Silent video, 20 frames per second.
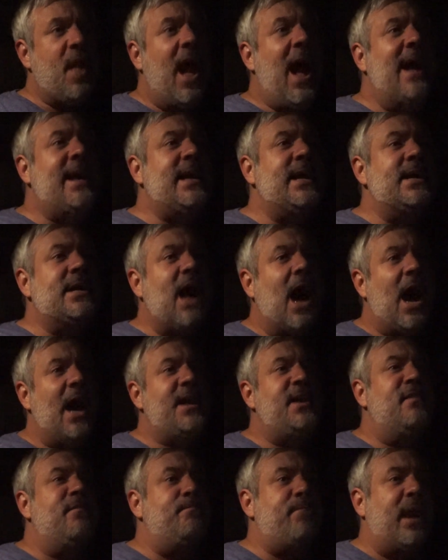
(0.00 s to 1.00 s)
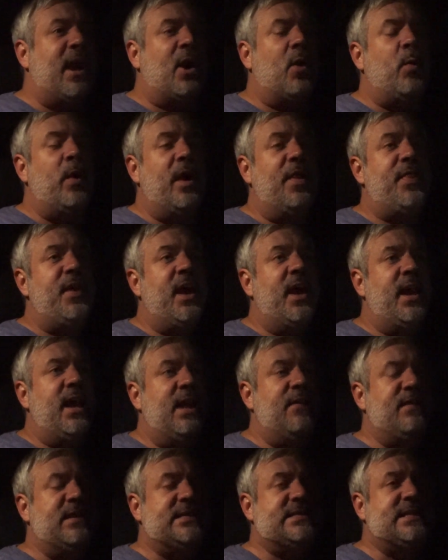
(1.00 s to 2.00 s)
I can kind of bear with it
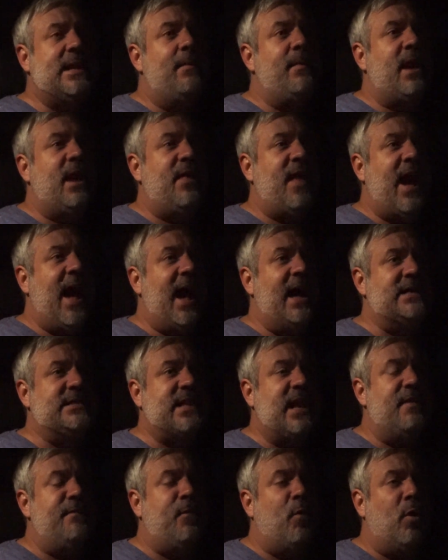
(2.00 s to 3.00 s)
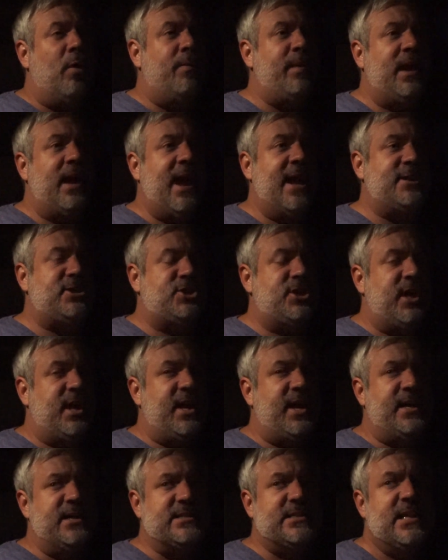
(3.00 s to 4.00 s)
if it's somebody that has like 4
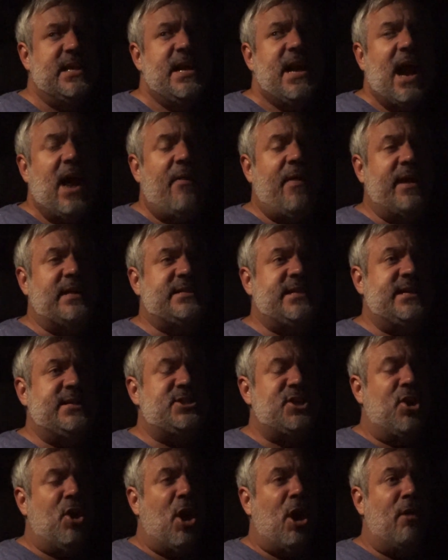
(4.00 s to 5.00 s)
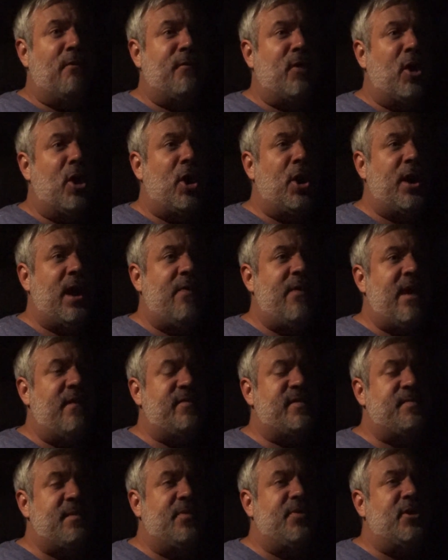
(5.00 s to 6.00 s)
PhDs and they teach at Harvard and
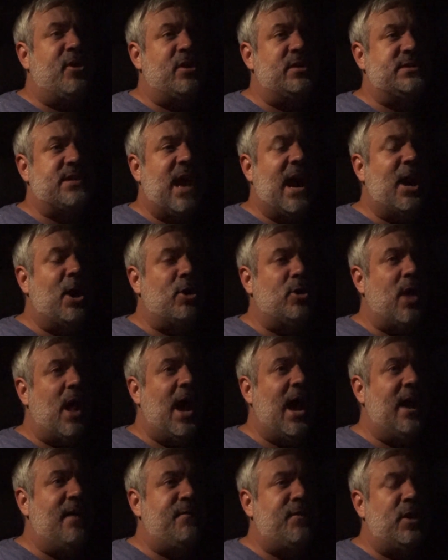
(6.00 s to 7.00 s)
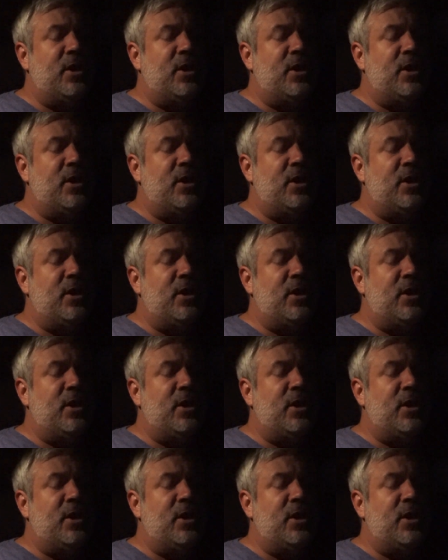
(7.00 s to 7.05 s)
they've spent their entire life,